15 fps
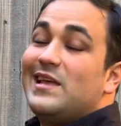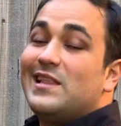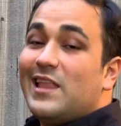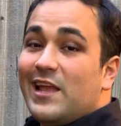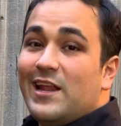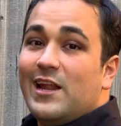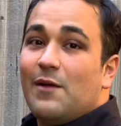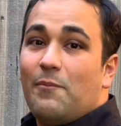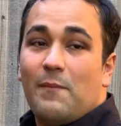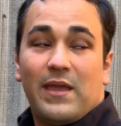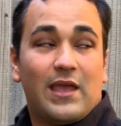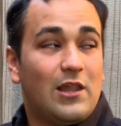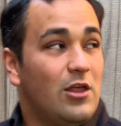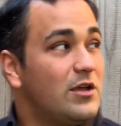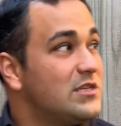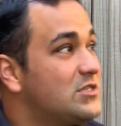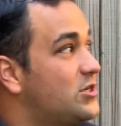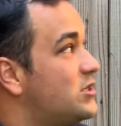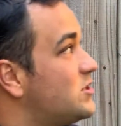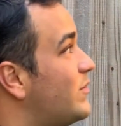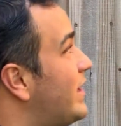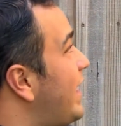clean it up, make it look as good
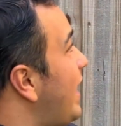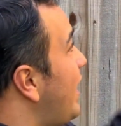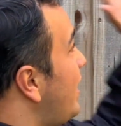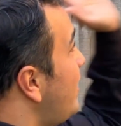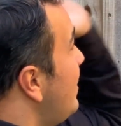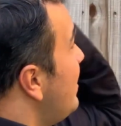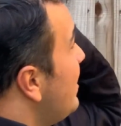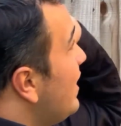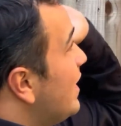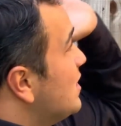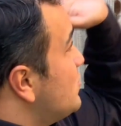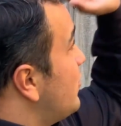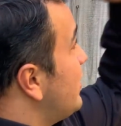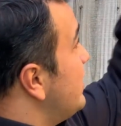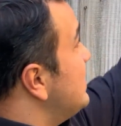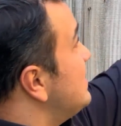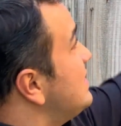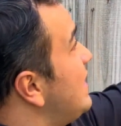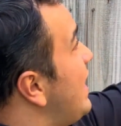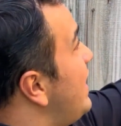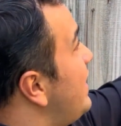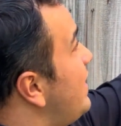as we can, is we're going to
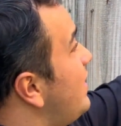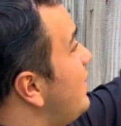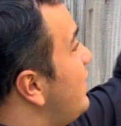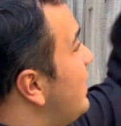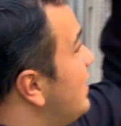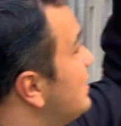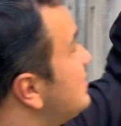stain it in a